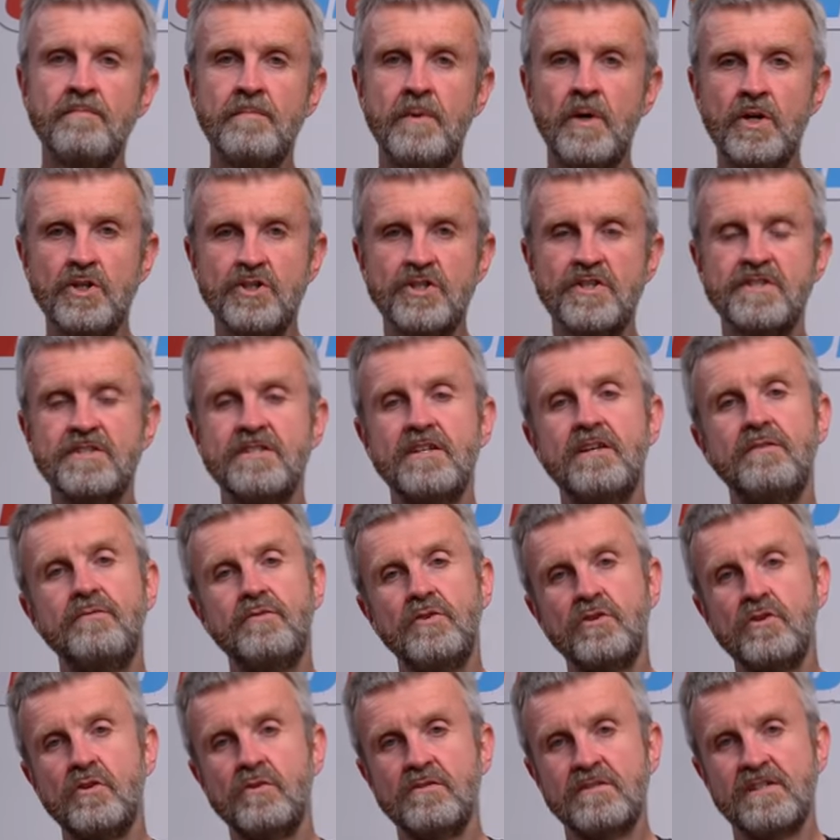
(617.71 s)
purchase if
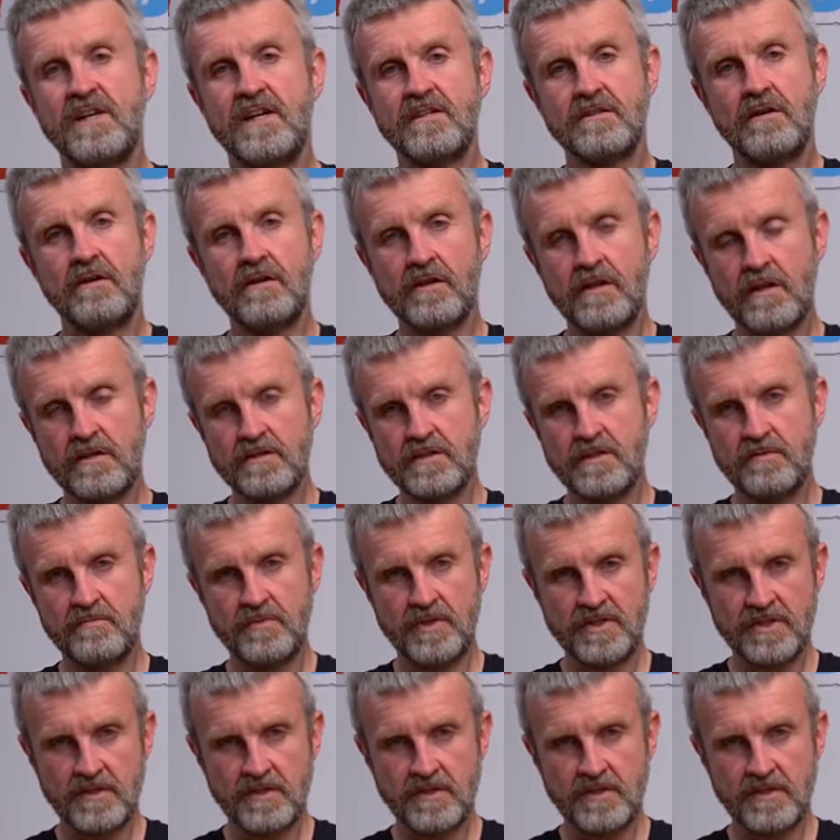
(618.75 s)
you contact our customer